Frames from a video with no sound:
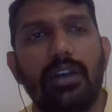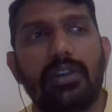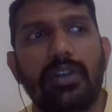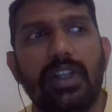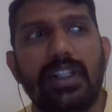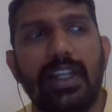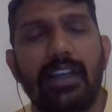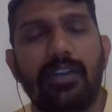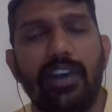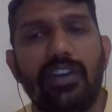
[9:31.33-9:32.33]
So it's
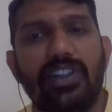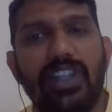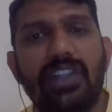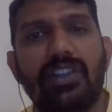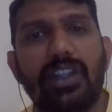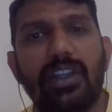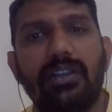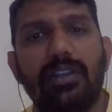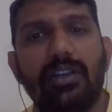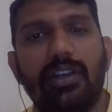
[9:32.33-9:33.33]
like when you're
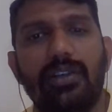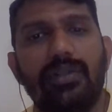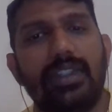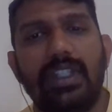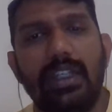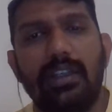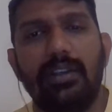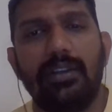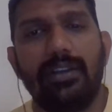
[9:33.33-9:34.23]
changing, you see